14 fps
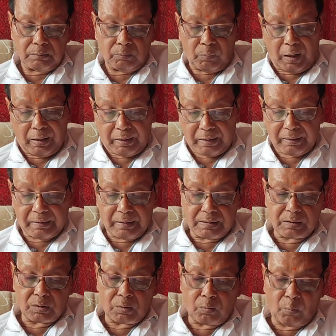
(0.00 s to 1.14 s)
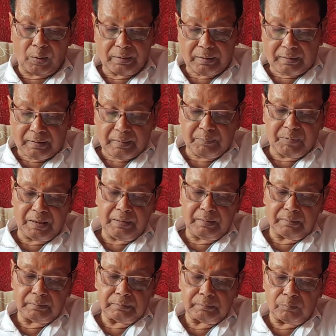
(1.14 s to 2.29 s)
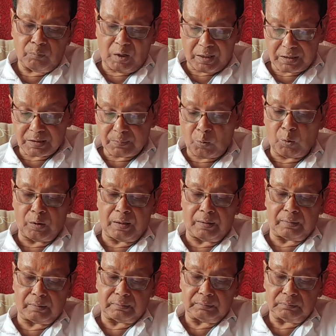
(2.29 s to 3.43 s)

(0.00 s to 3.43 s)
but it is quantitatively much smaller.